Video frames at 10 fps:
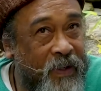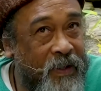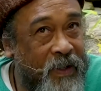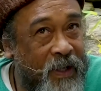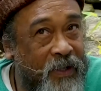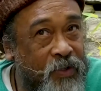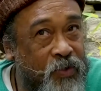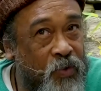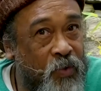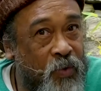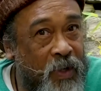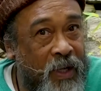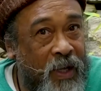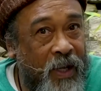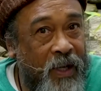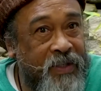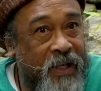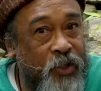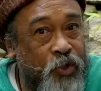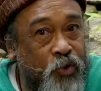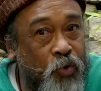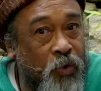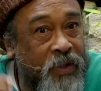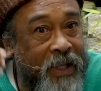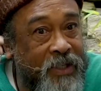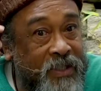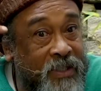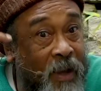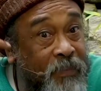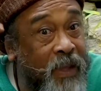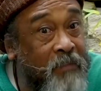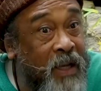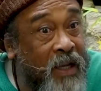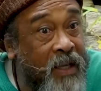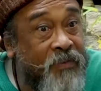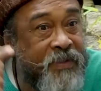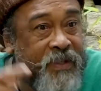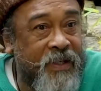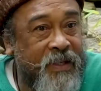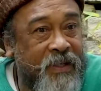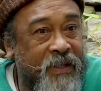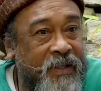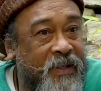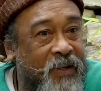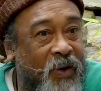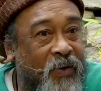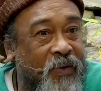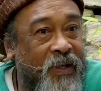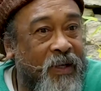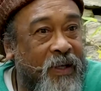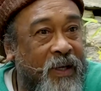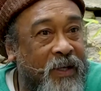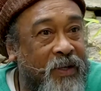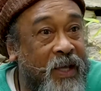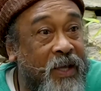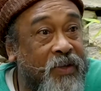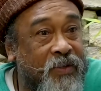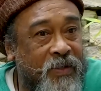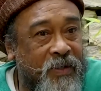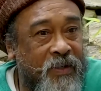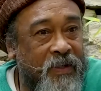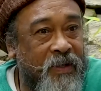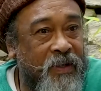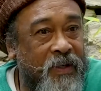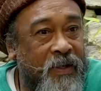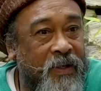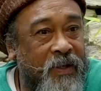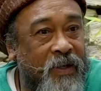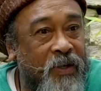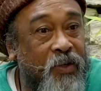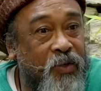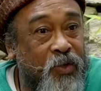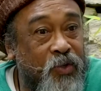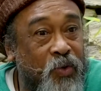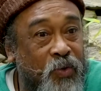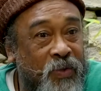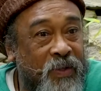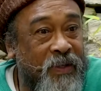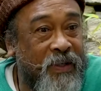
That is true. Is that a truth that something believes? No, it is truth.